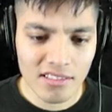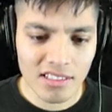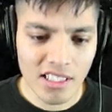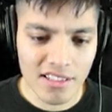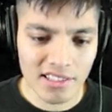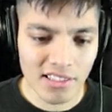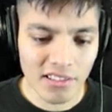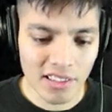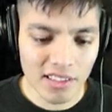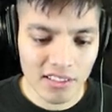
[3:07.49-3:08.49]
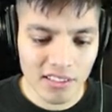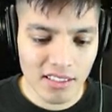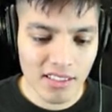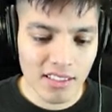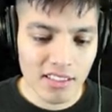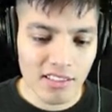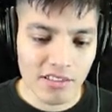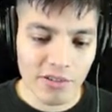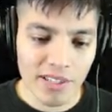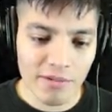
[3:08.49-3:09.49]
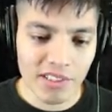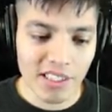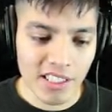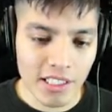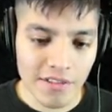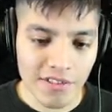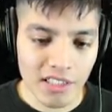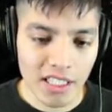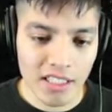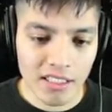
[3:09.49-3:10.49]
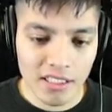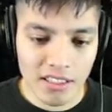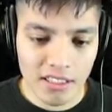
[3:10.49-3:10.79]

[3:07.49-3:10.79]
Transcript: That's another door. Great, we need a key for that.